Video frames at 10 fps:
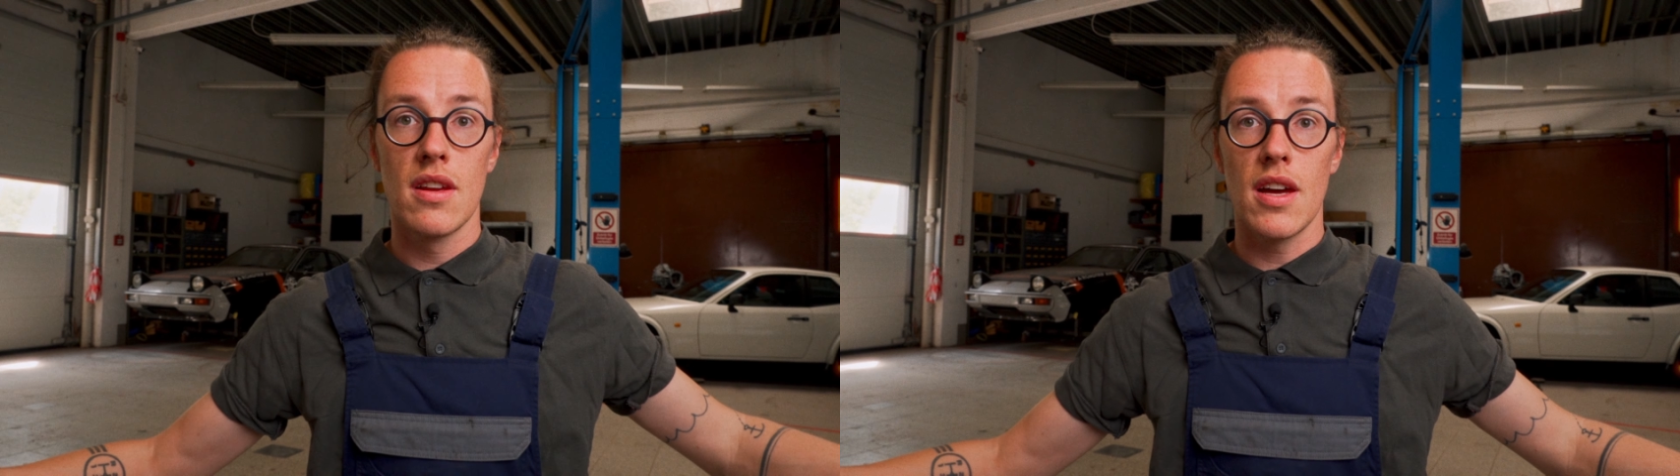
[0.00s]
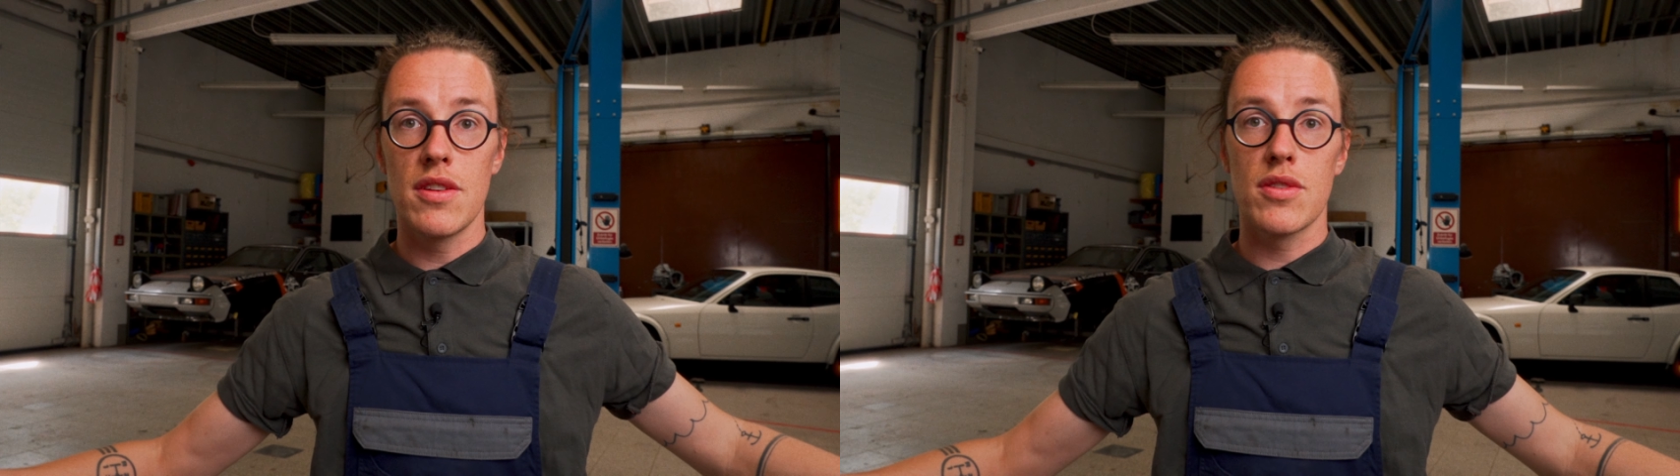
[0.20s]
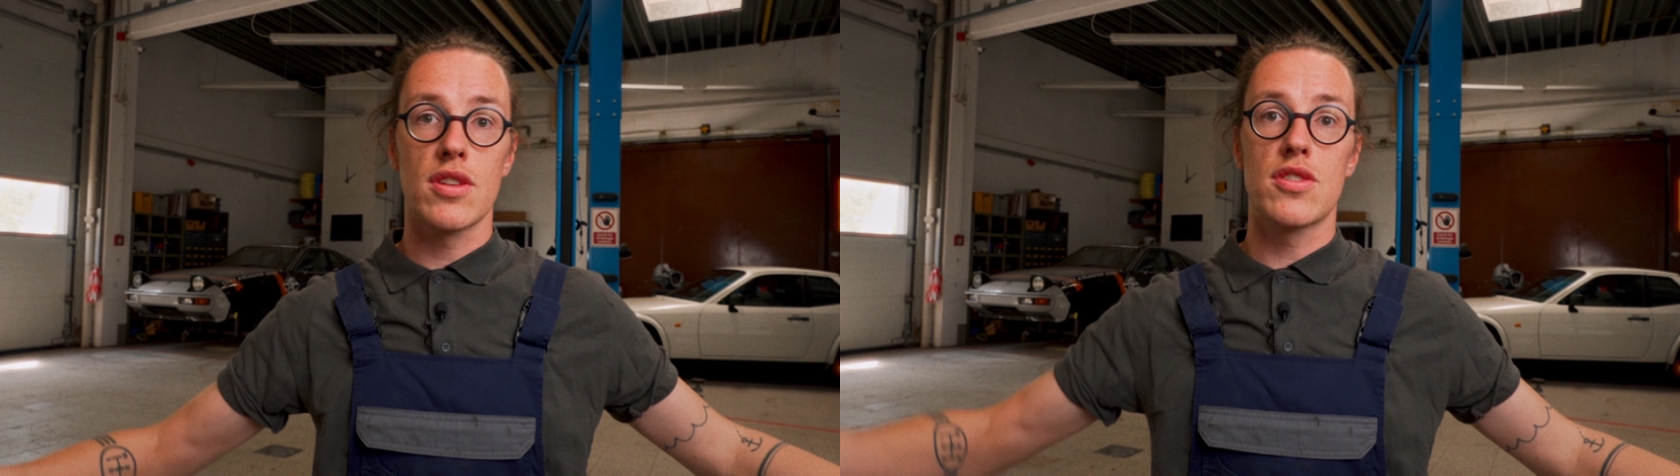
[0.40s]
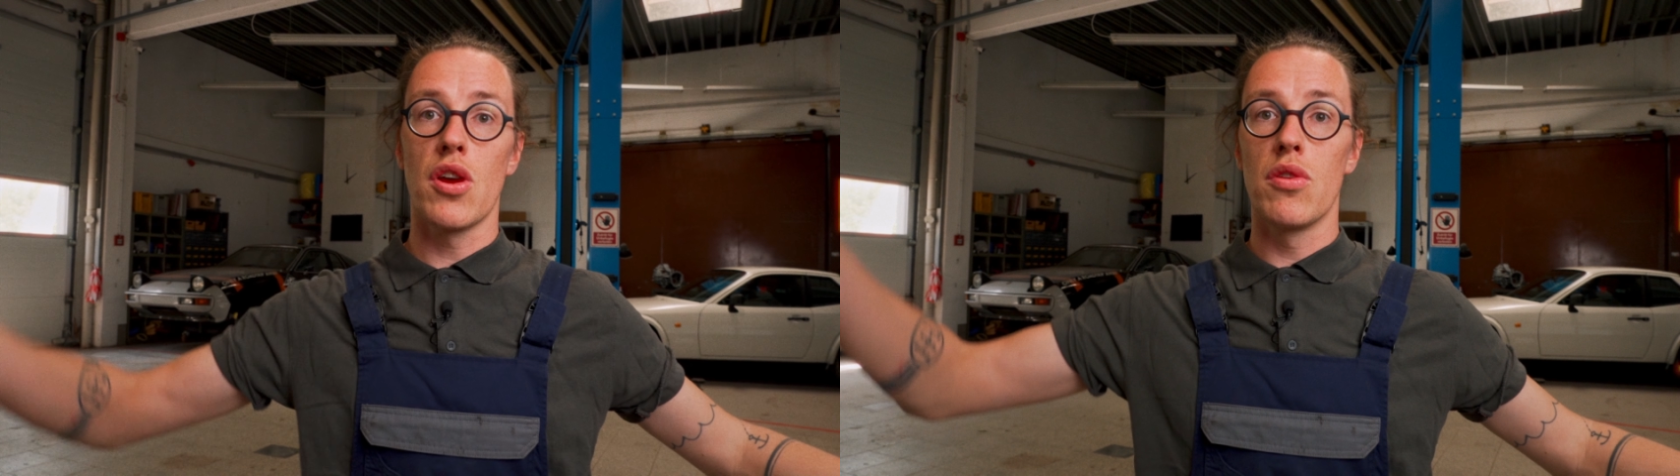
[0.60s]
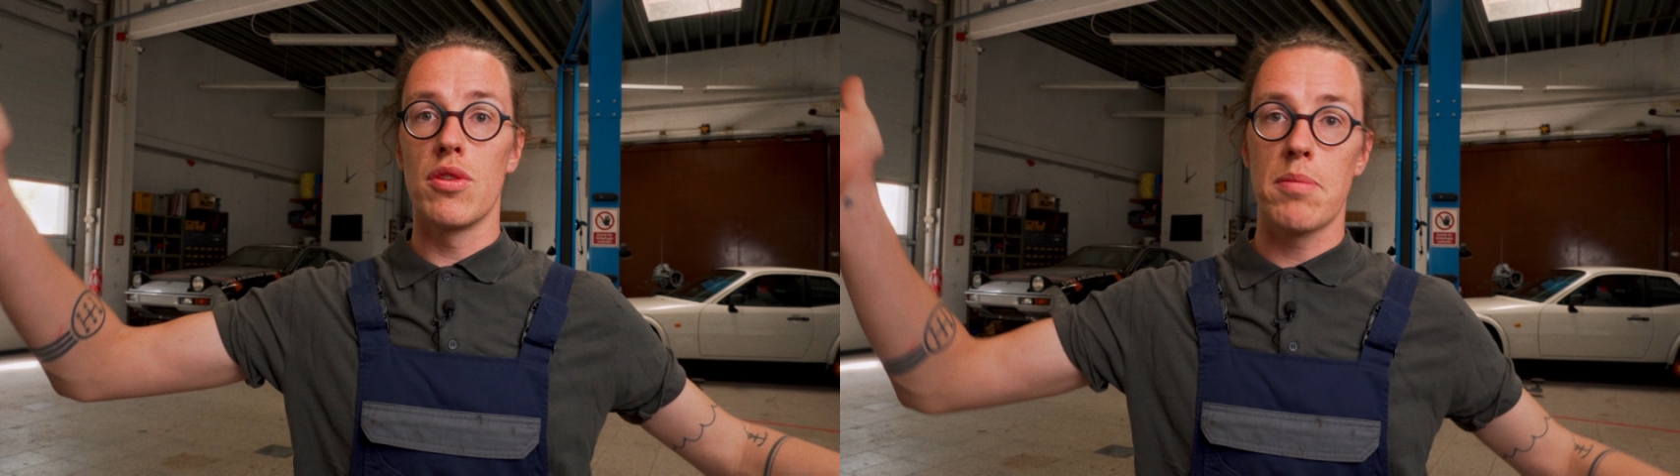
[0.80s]
and you can
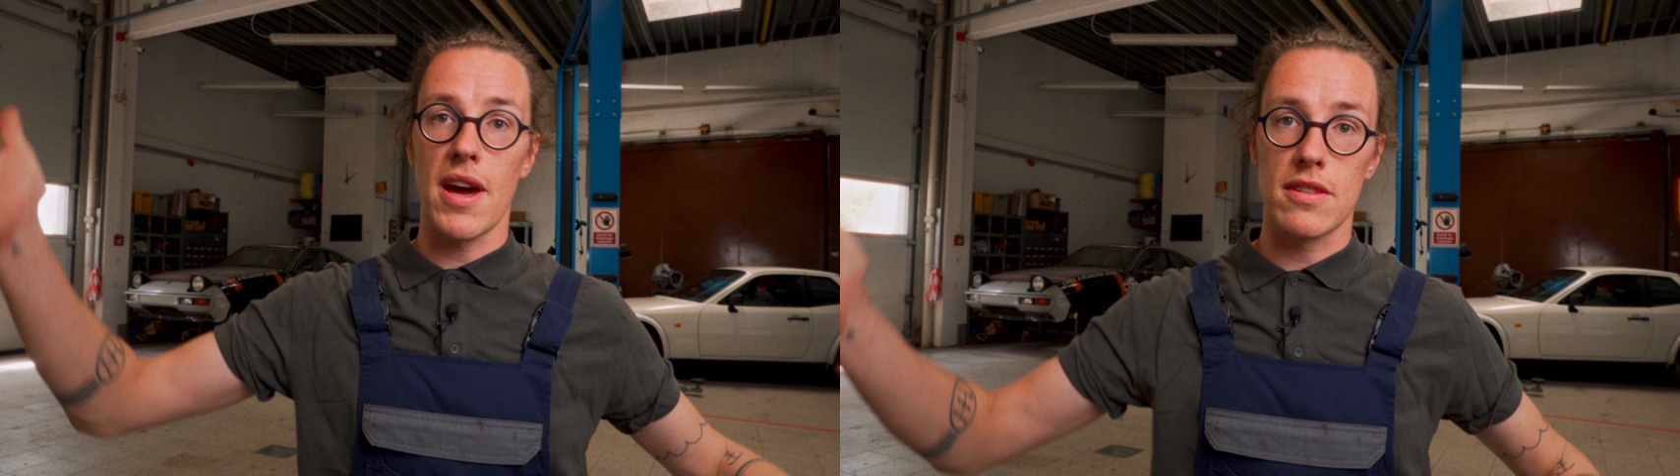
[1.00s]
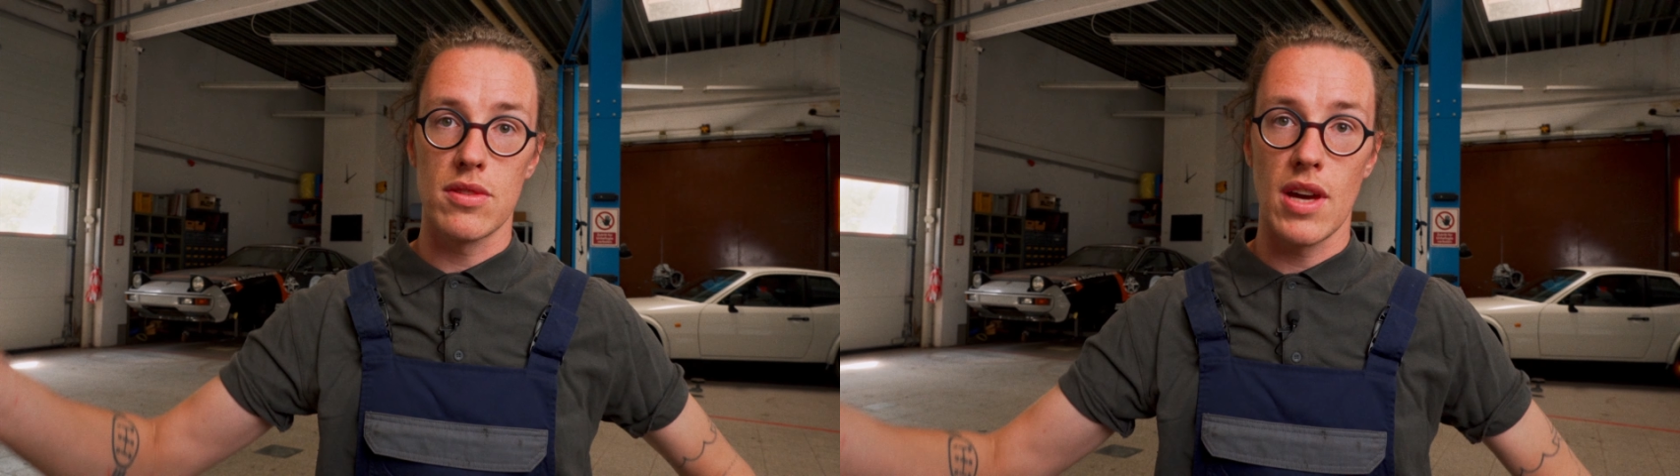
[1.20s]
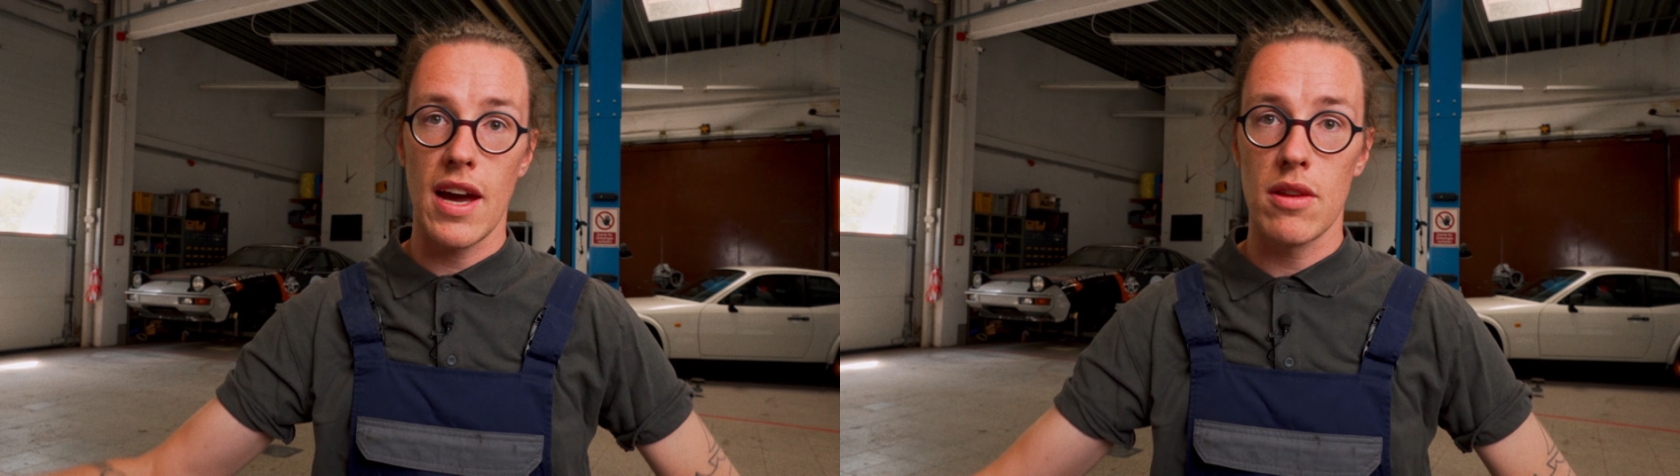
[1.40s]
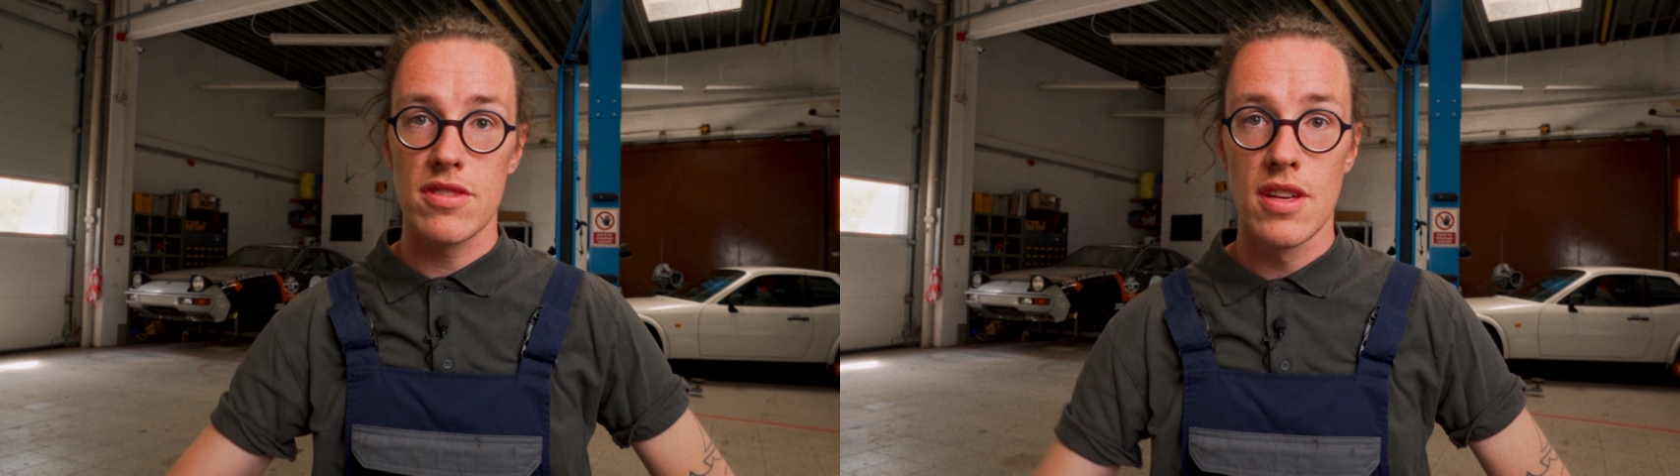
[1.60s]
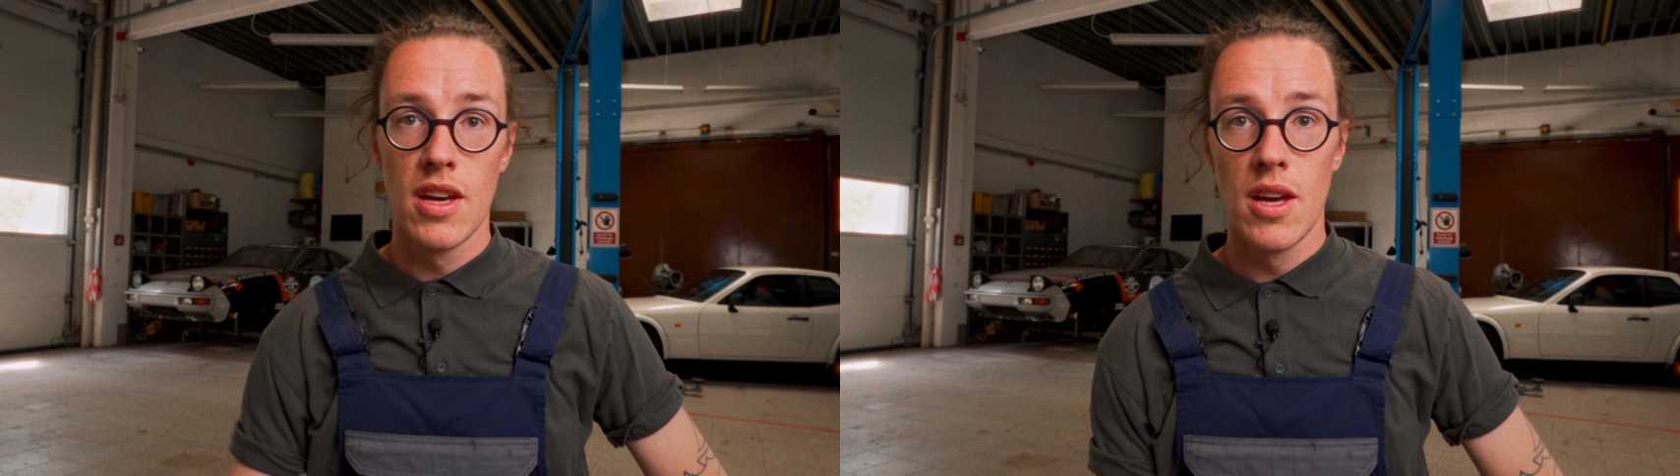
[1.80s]
tow it back to your house.